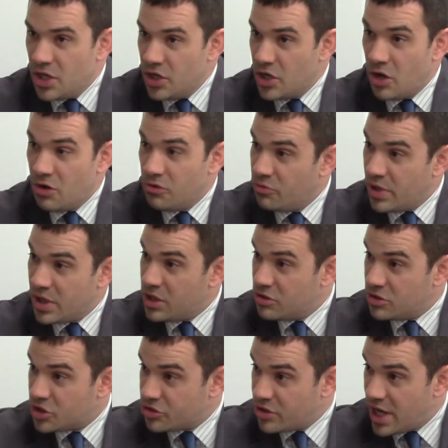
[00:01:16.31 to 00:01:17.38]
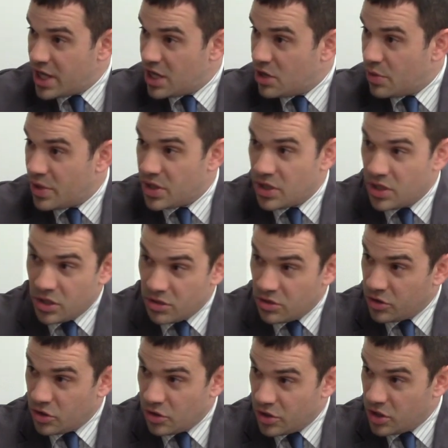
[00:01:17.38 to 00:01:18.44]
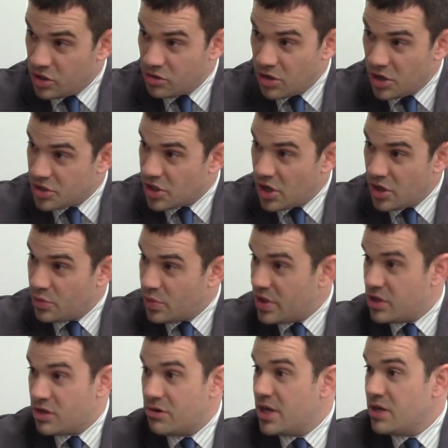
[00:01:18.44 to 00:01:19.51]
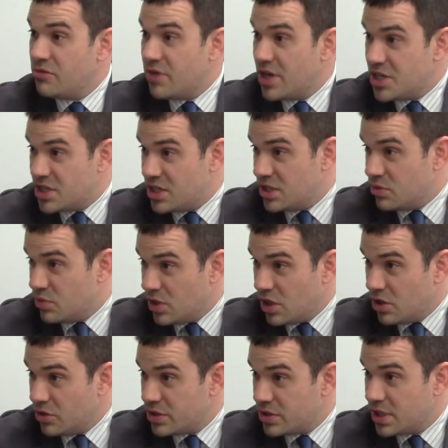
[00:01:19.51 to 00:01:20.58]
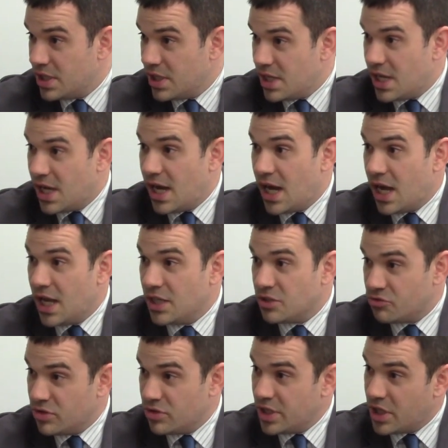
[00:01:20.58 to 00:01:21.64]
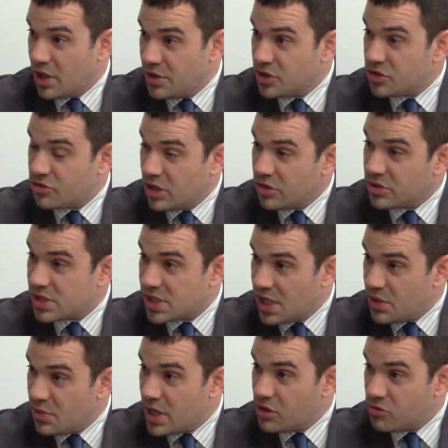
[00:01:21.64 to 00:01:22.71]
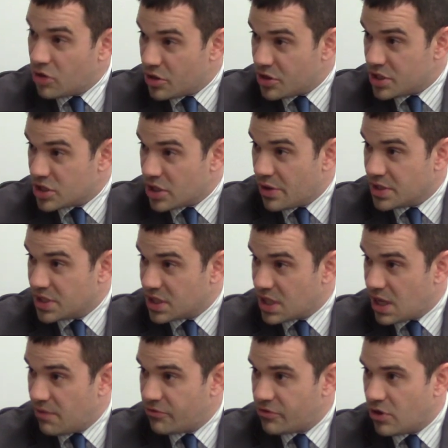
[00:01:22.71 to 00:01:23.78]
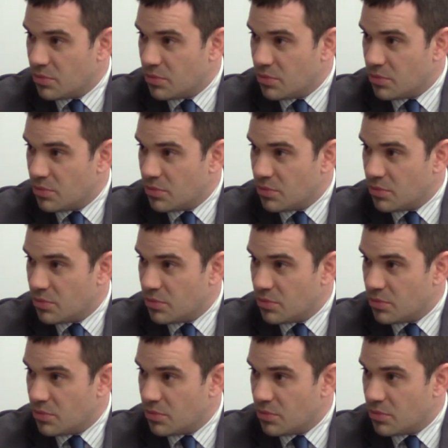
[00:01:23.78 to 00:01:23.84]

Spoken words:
whether you're Australia, whether you're the Eurozone, whether you're any region in the world, it's really going to struggle to see where growth is going to come from.